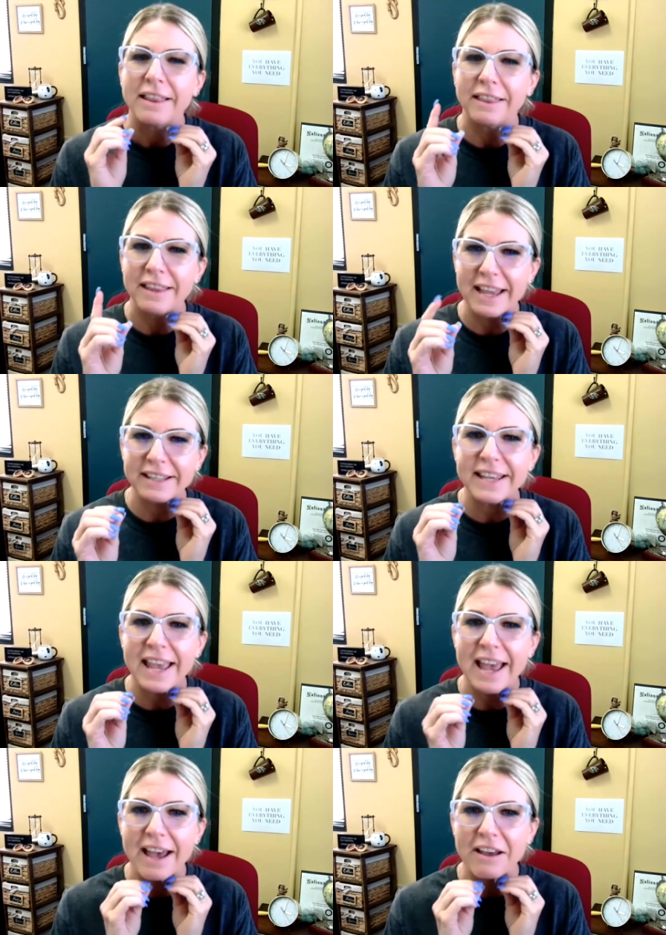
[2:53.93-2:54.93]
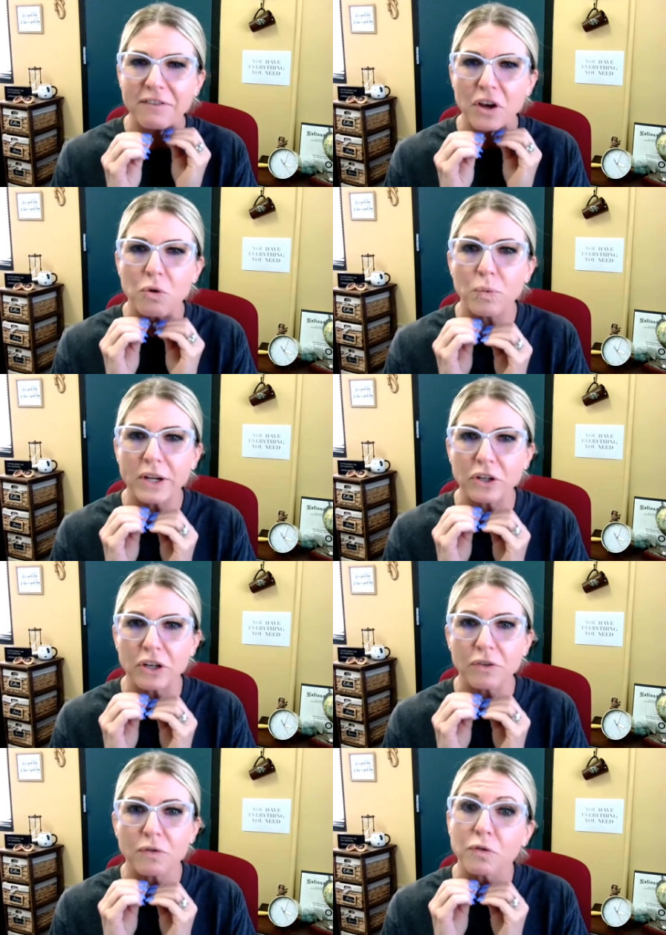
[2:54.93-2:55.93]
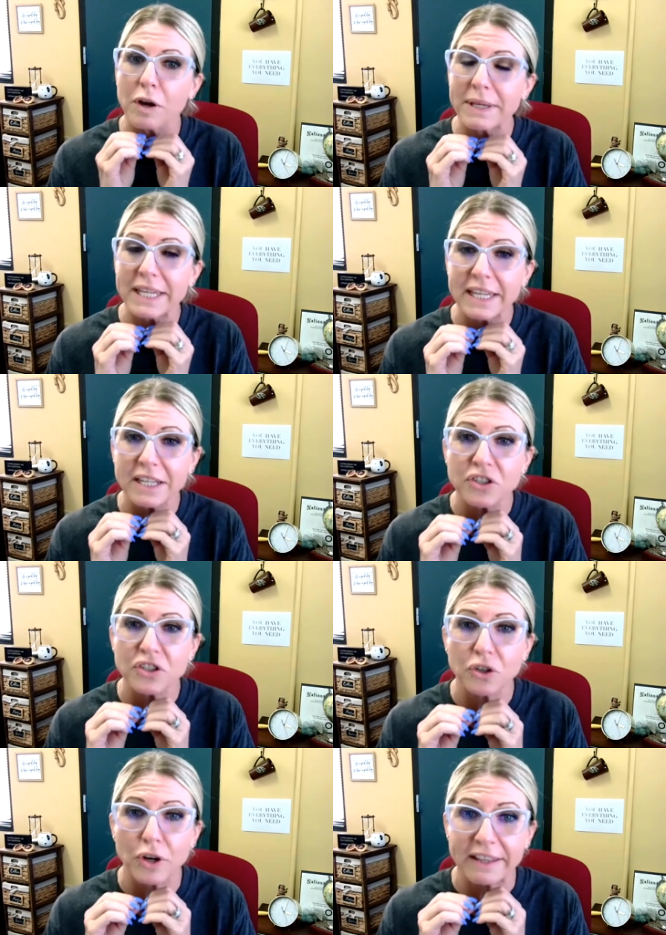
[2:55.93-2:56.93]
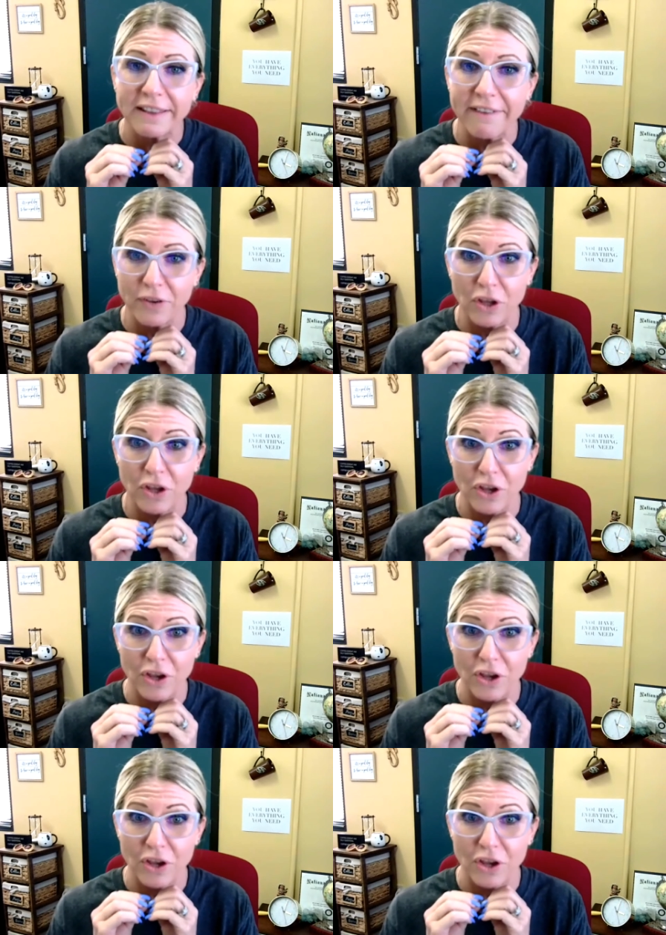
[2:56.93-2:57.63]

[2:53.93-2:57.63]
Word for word: let's have a winner from each grade level.